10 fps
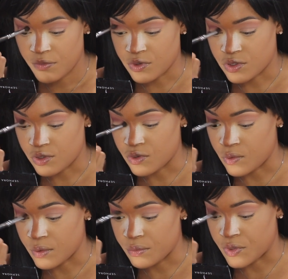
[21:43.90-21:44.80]

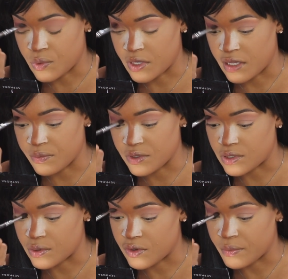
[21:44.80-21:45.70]
pursue beauty,
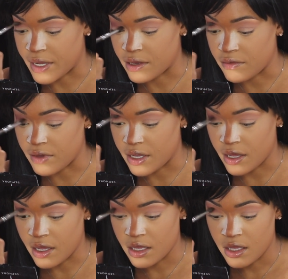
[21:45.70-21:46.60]
pursue my
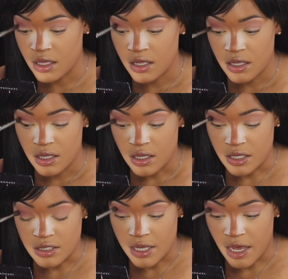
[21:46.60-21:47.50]
career,
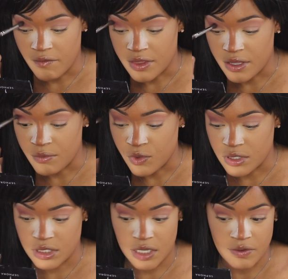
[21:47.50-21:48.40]
and take everything more
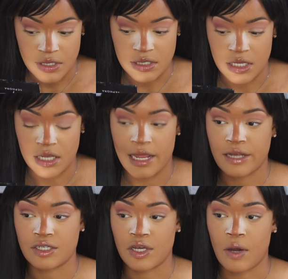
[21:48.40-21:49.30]
seriously and
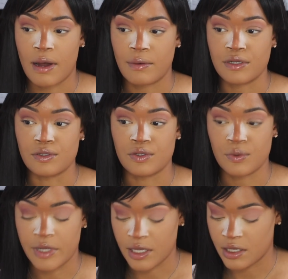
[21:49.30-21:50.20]
actually go out and
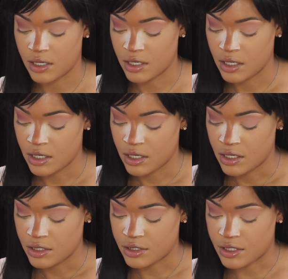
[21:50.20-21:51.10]
do it.
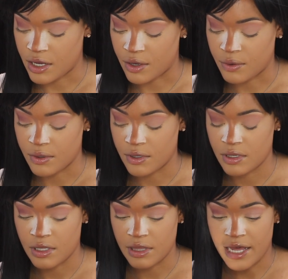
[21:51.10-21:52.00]
So
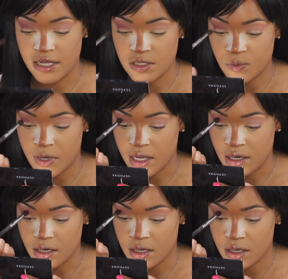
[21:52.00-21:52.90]
that's
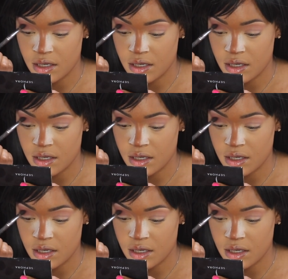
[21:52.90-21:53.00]
when